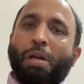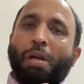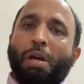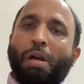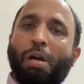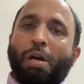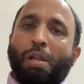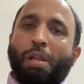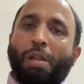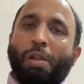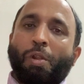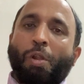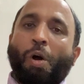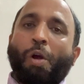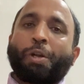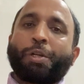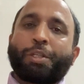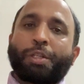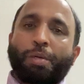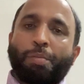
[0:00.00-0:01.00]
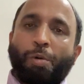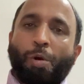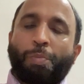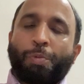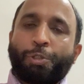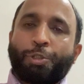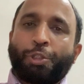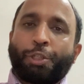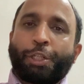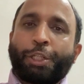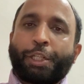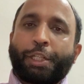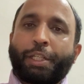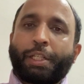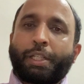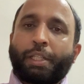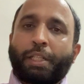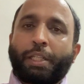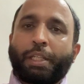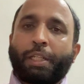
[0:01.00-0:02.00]
long-term
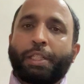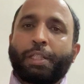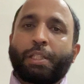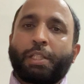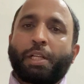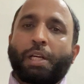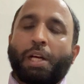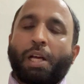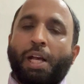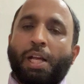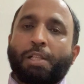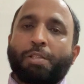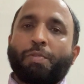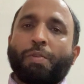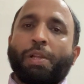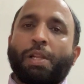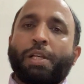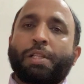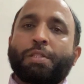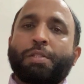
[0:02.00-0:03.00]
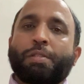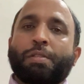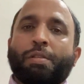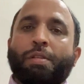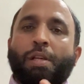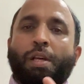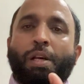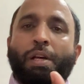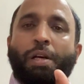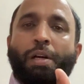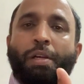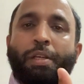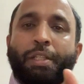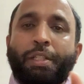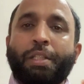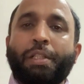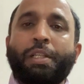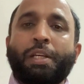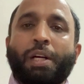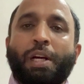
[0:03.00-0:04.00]
opportunity in India, as well as
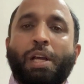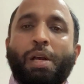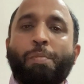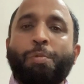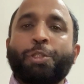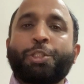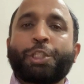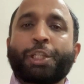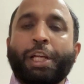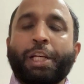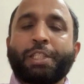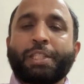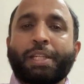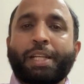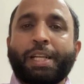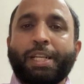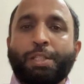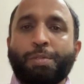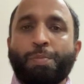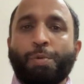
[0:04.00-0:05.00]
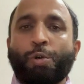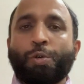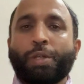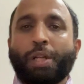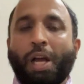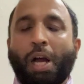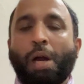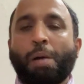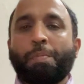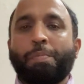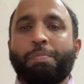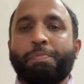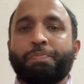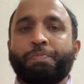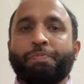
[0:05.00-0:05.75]
India emerging as an export hub.